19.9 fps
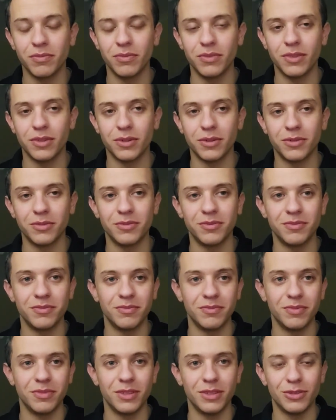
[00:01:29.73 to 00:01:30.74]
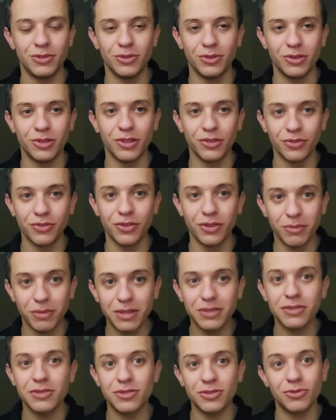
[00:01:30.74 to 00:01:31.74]
there's not enough for the
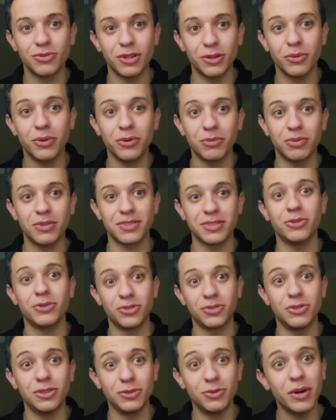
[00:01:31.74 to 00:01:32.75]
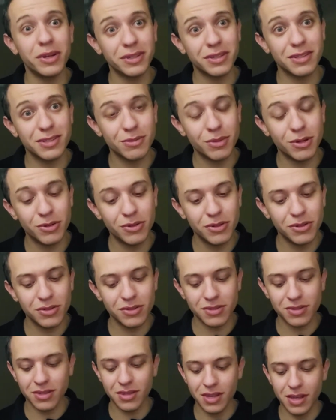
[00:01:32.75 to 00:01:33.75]
master's degree I want because I also need work
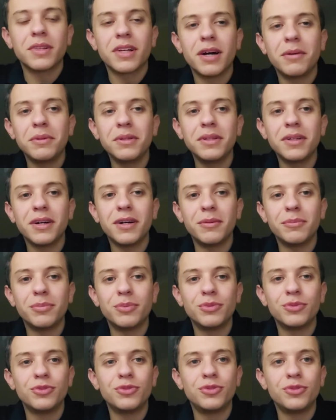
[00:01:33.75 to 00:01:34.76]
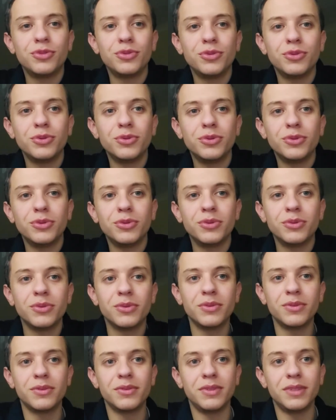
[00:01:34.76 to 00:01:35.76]
experience. Coming up to
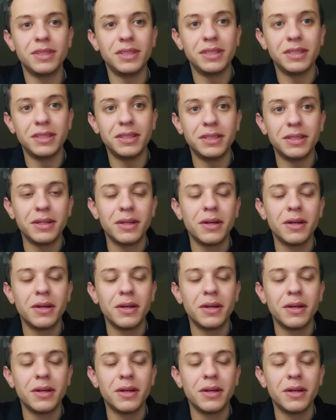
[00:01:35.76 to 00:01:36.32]
the